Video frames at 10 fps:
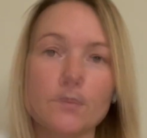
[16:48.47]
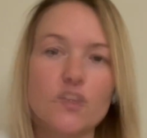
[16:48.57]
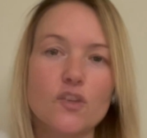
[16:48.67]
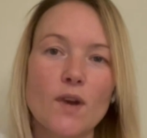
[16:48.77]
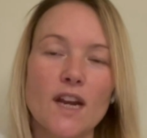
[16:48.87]

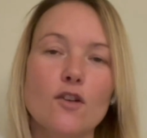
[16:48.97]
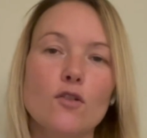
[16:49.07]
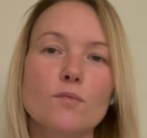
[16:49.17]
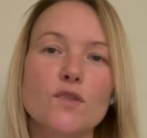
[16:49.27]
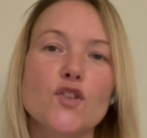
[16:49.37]
So when it
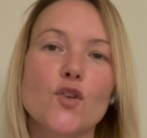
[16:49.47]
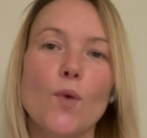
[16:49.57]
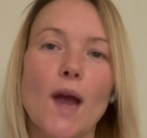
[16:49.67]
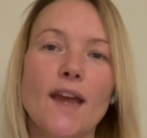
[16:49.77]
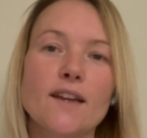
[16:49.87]
comes to
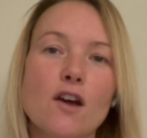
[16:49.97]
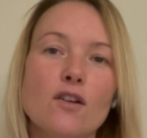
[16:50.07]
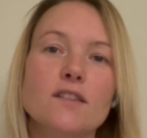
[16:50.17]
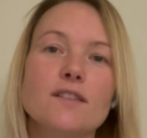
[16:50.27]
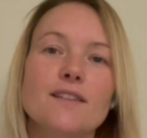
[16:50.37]
a
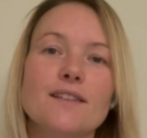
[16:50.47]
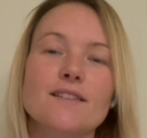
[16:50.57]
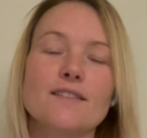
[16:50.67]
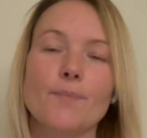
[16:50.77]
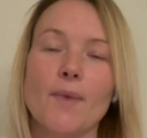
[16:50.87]

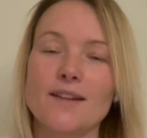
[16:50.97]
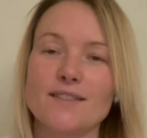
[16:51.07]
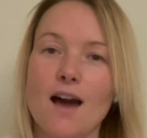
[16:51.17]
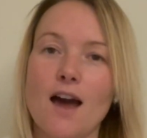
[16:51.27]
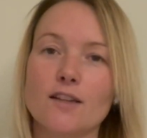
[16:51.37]
narcissist
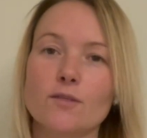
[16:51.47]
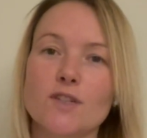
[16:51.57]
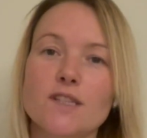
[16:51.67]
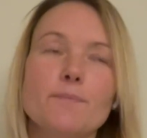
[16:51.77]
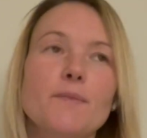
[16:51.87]
entitlement,